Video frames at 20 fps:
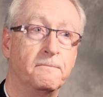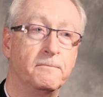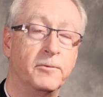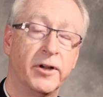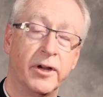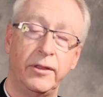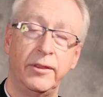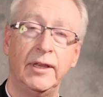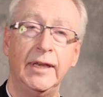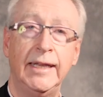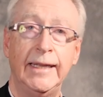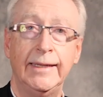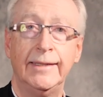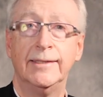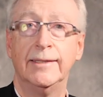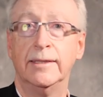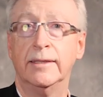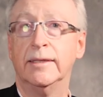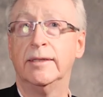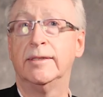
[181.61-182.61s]
what are the
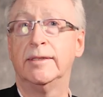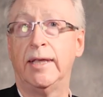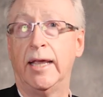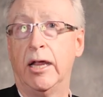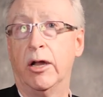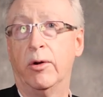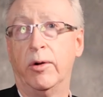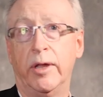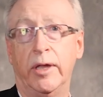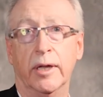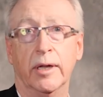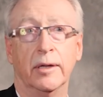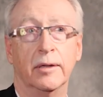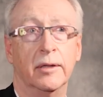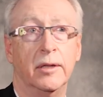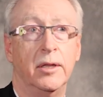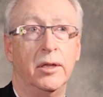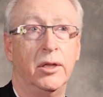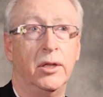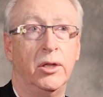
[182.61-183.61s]
needs in this area,
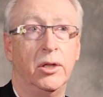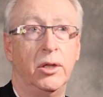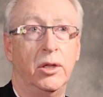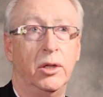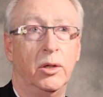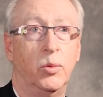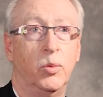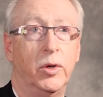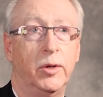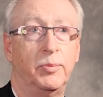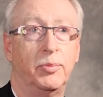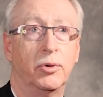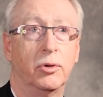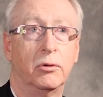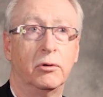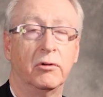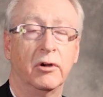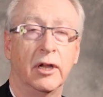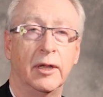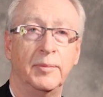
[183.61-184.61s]
what
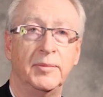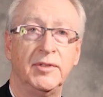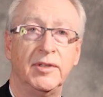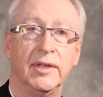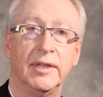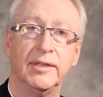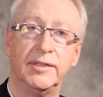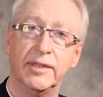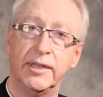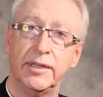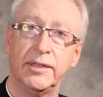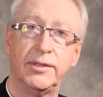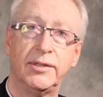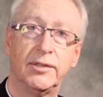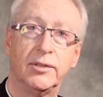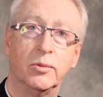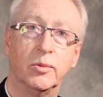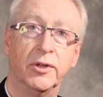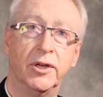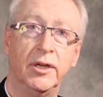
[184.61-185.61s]
programs
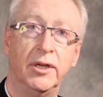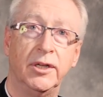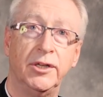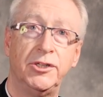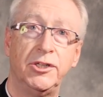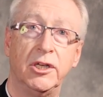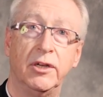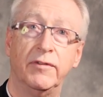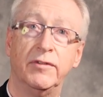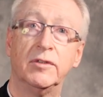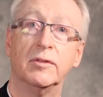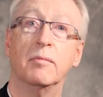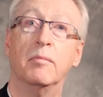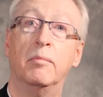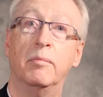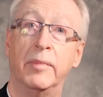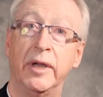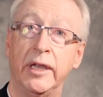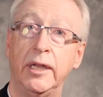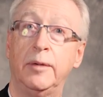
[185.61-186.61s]
exist, what initiatives
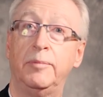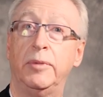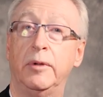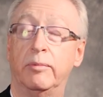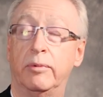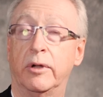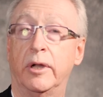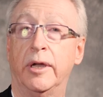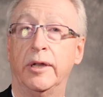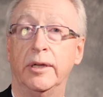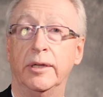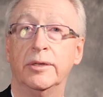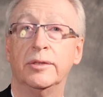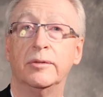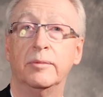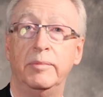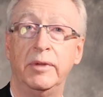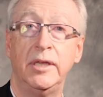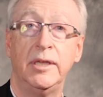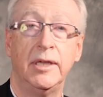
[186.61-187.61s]
might be brought
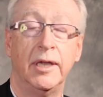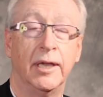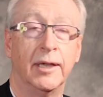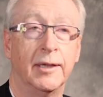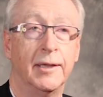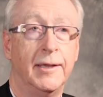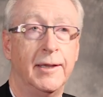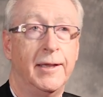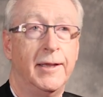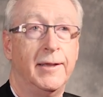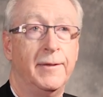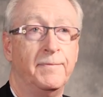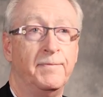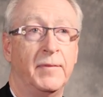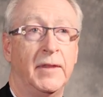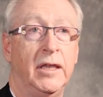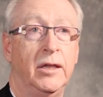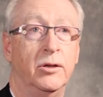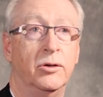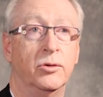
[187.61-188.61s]
into being
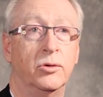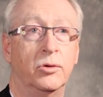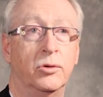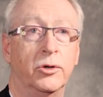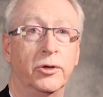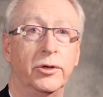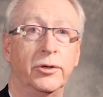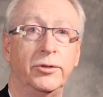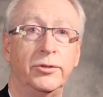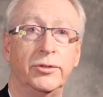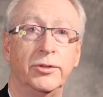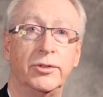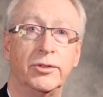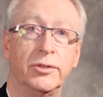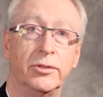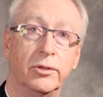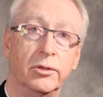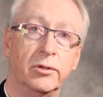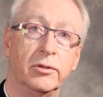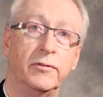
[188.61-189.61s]
in order to
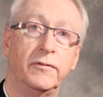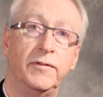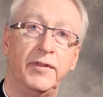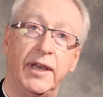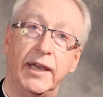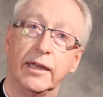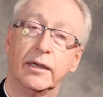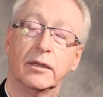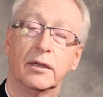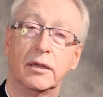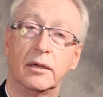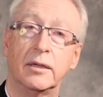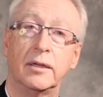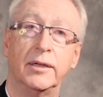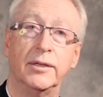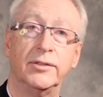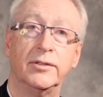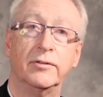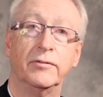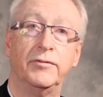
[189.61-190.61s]
serve that
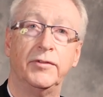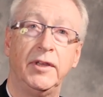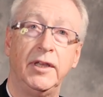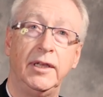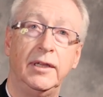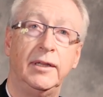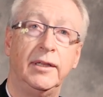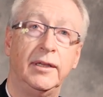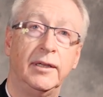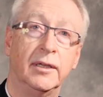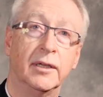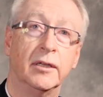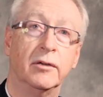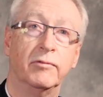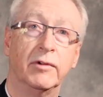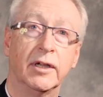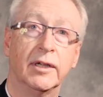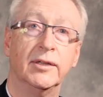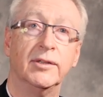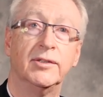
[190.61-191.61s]
cause of healing
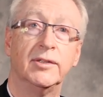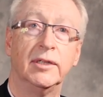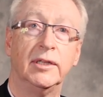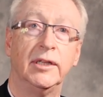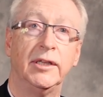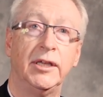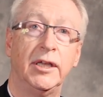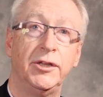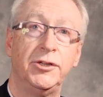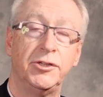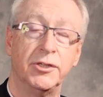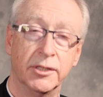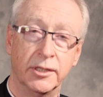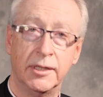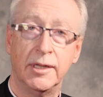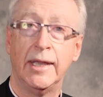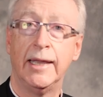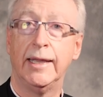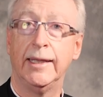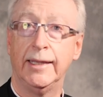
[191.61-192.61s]
and
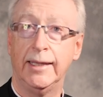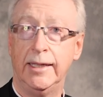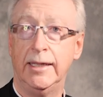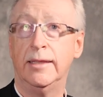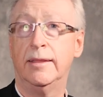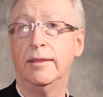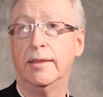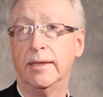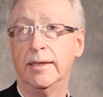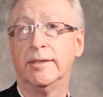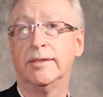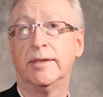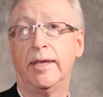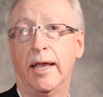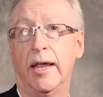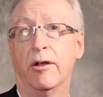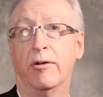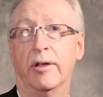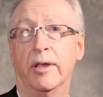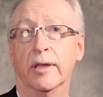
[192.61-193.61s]
reconciliation in this
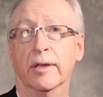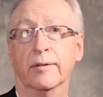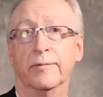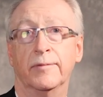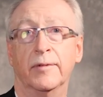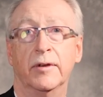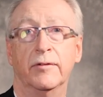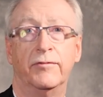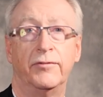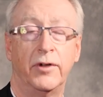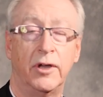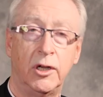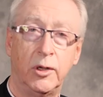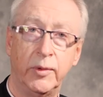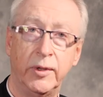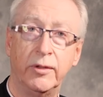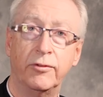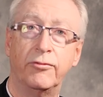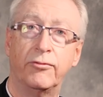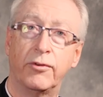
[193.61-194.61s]
area.
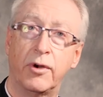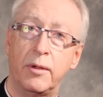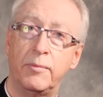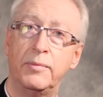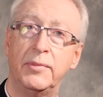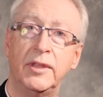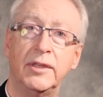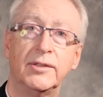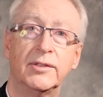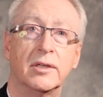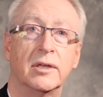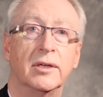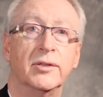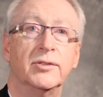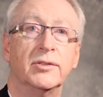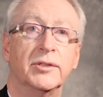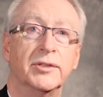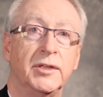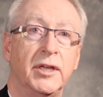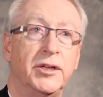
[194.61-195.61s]
Following from this
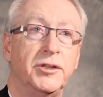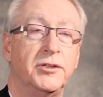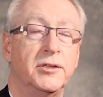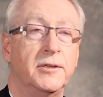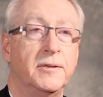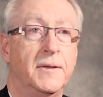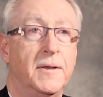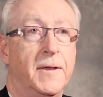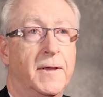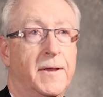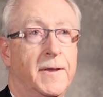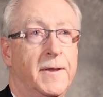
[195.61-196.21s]
consultation,